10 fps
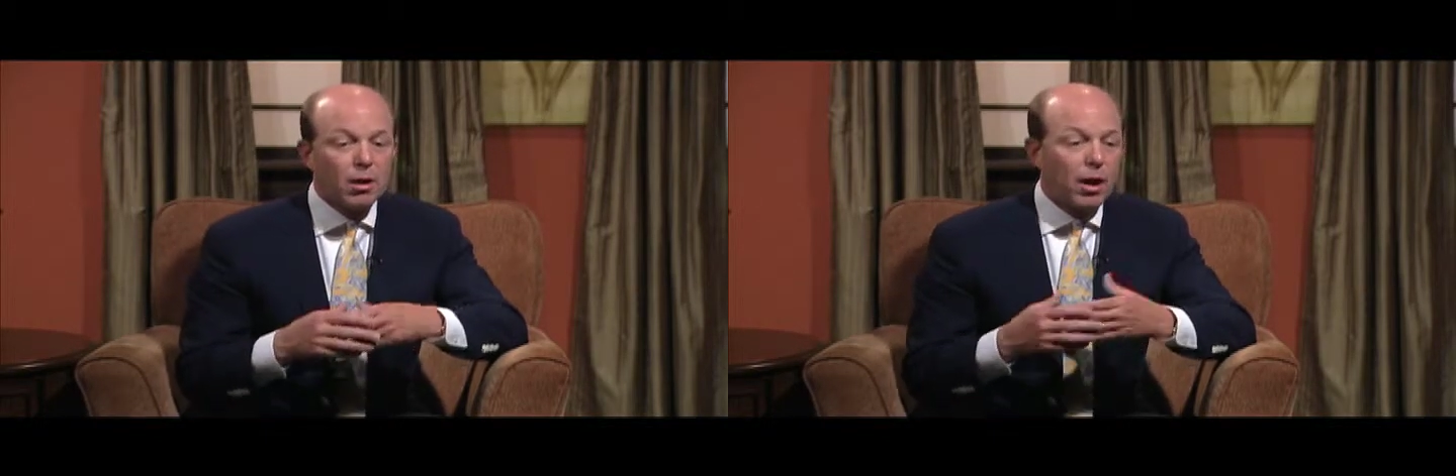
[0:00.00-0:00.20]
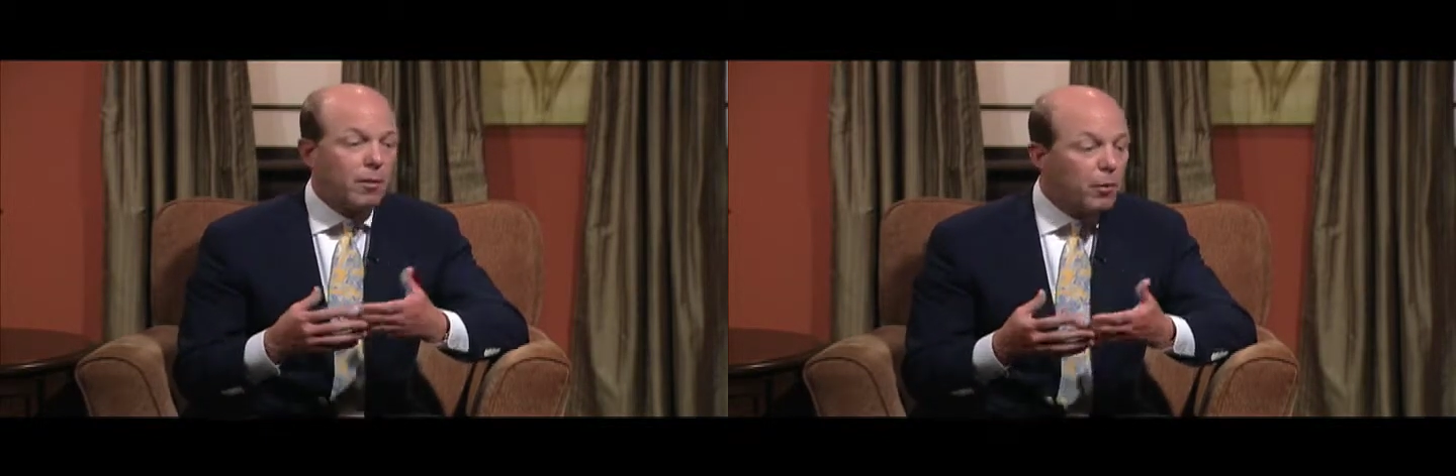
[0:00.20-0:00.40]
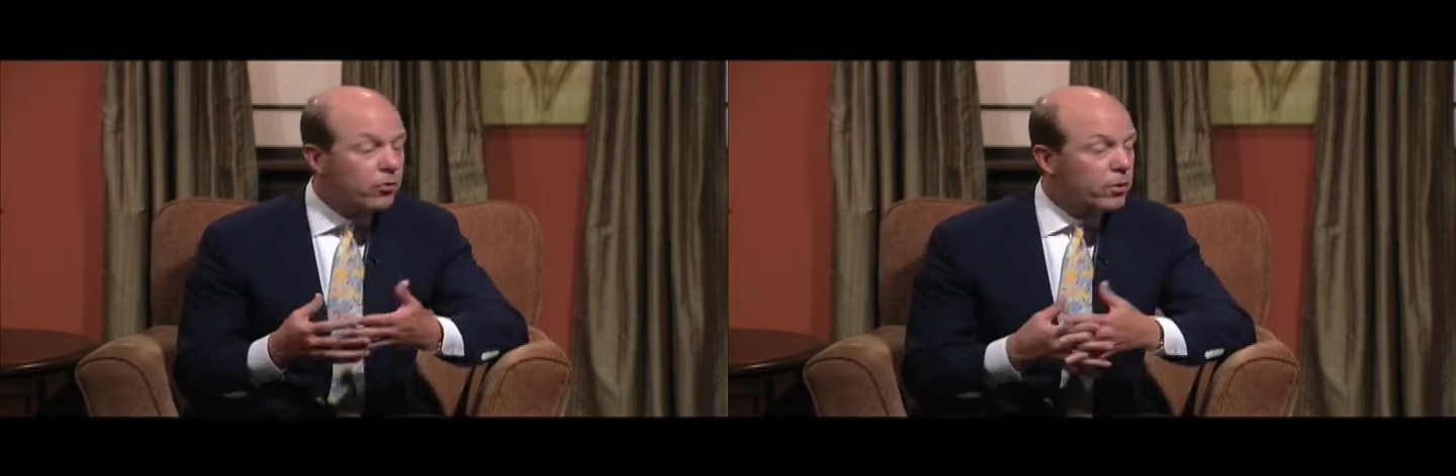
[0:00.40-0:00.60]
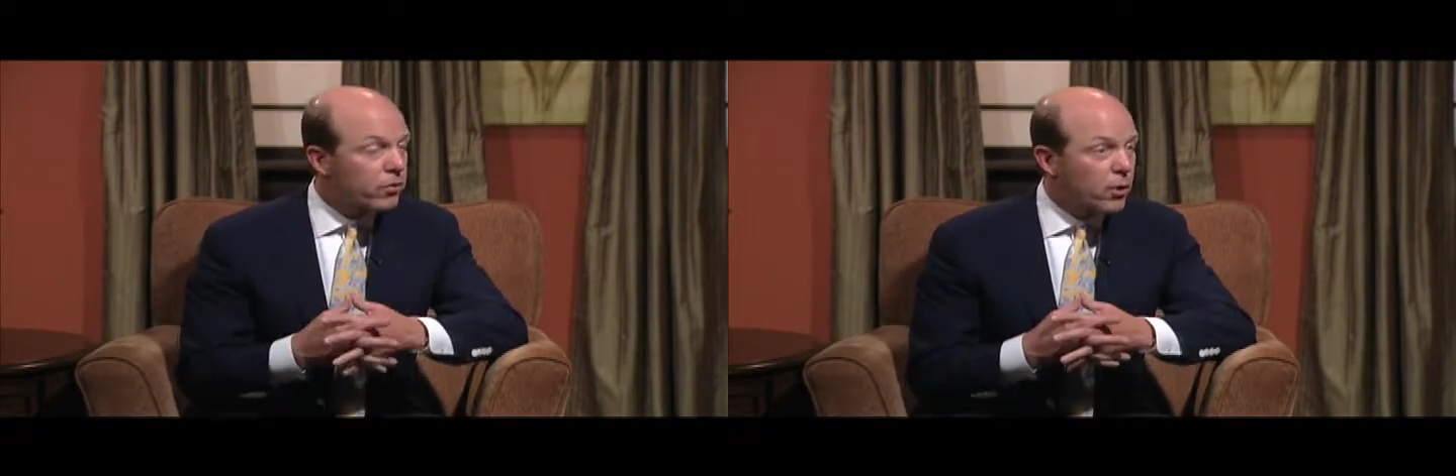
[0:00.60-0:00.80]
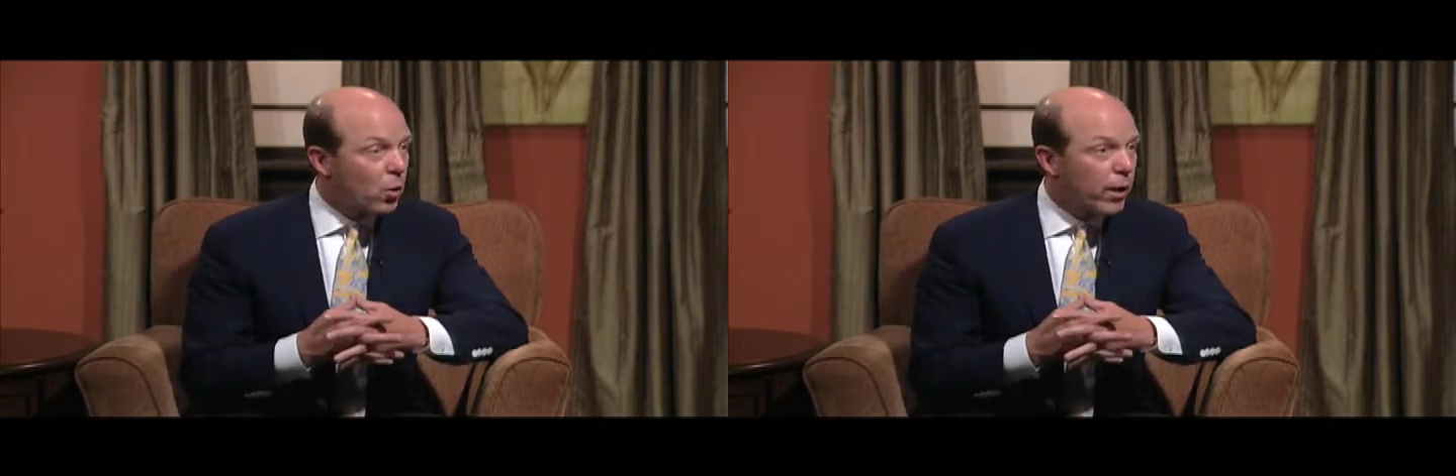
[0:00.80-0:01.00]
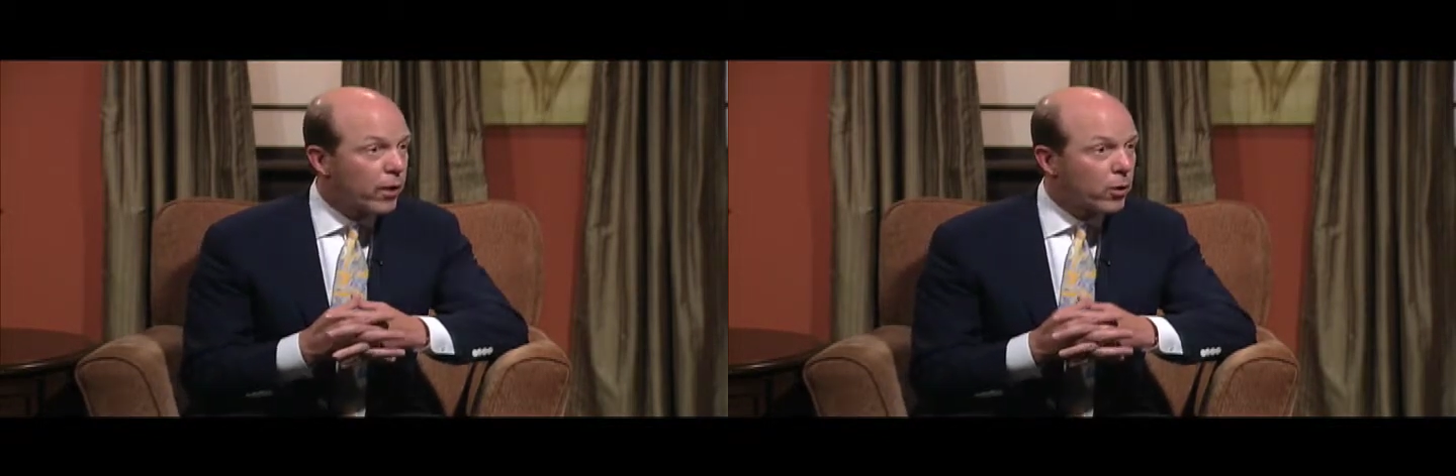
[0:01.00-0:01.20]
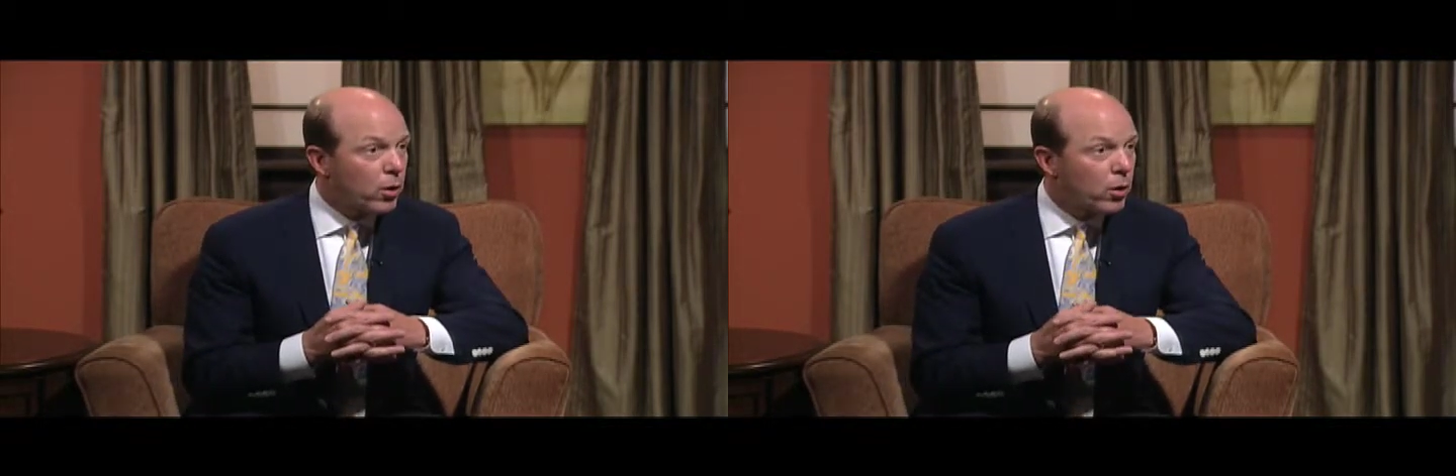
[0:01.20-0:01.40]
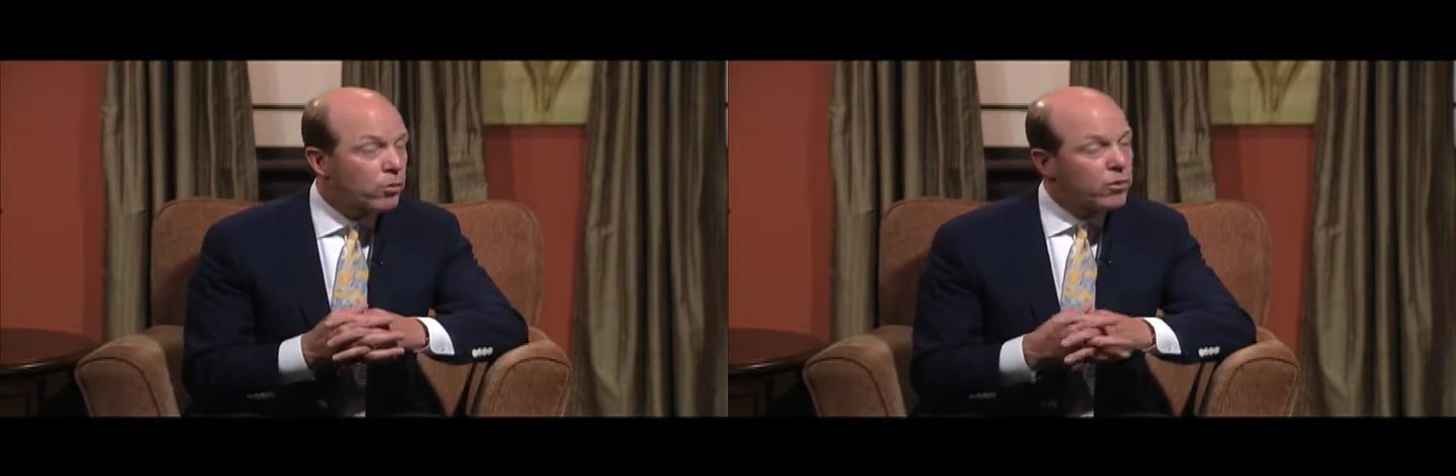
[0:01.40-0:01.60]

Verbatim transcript: And most of those go away on their own.